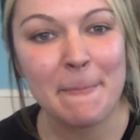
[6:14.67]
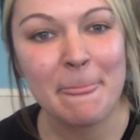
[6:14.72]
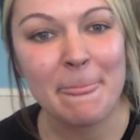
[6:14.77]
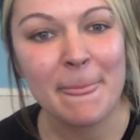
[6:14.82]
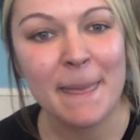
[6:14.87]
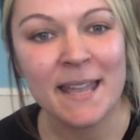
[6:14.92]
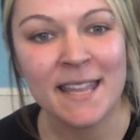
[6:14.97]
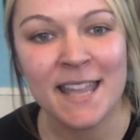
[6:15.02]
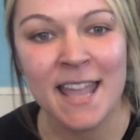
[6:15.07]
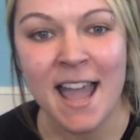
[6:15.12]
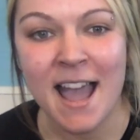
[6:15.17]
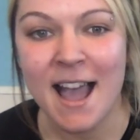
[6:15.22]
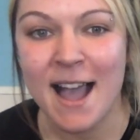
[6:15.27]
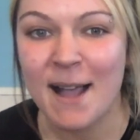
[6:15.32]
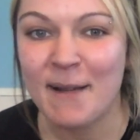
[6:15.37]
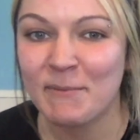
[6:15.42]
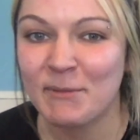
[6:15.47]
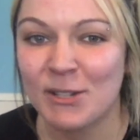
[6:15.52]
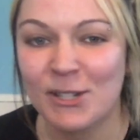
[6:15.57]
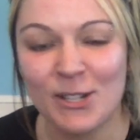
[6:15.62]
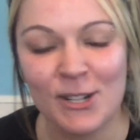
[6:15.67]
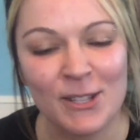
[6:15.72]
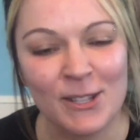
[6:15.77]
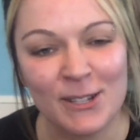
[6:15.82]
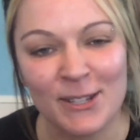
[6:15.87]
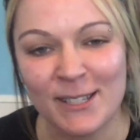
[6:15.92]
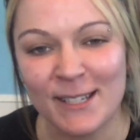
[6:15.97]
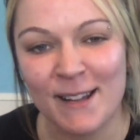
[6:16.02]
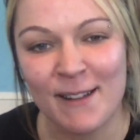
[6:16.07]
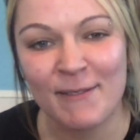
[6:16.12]
Yeah, I'm sure
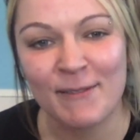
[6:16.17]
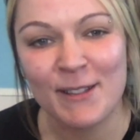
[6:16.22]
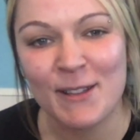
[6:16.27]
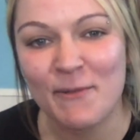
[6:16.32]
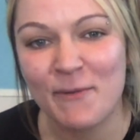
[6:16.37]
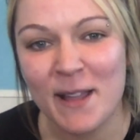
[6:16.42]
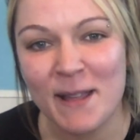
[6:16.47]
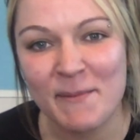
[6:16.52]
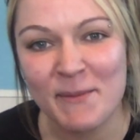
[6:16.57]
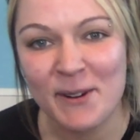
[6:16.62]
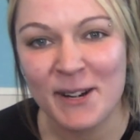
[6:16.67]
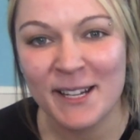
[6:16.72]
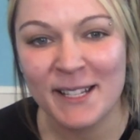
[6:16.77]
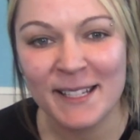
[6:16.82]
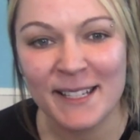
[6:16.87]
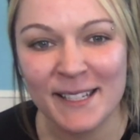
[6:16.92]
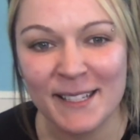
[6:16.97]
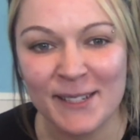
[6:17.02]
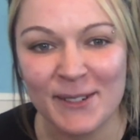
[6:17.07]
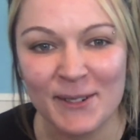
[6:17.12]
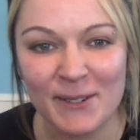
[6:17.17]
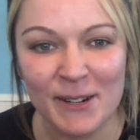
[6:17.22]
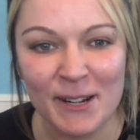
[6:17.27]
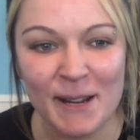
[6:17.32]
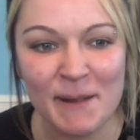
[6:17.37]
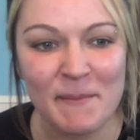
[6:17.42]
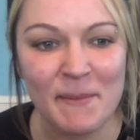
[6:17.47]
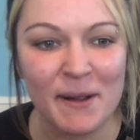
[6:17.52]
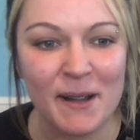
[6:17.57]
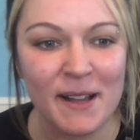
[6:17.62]
there's definitely way more to this story,
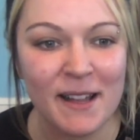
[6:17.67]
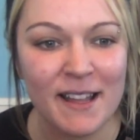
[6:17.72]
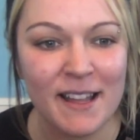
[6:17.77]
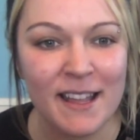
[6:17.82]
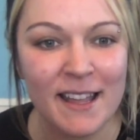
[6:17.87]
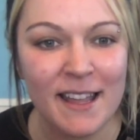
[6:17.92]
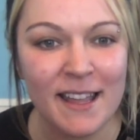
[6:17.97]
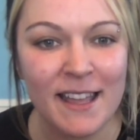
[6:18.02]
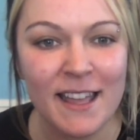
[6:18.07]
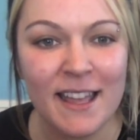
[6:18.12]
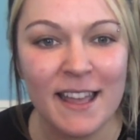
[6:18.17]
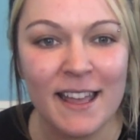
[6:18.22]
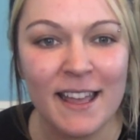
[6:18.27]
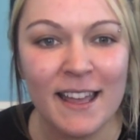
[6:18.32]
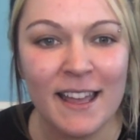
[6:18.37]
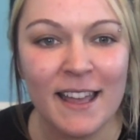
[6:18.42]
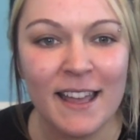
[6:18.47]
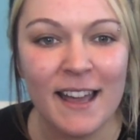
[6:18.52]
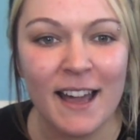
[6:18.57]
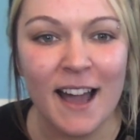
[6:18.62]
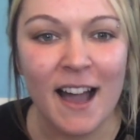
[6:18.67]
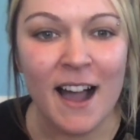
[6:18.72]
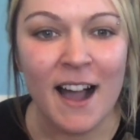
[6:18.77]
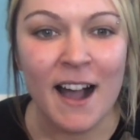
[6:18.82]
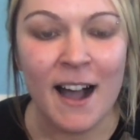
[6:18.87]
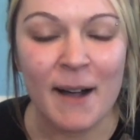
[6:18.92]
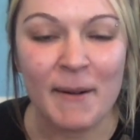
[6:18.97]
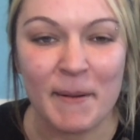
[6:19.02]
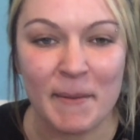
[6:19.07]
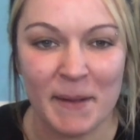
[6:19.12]
but
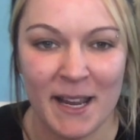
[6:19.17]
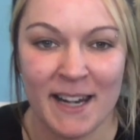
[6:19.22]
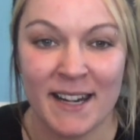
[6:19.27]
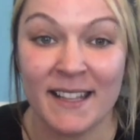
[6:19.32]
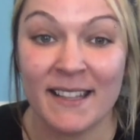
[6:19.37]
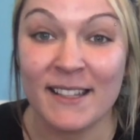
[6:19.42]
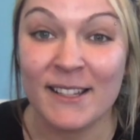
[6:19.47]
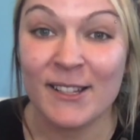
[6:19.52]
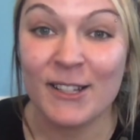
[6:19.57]
I'm getting a little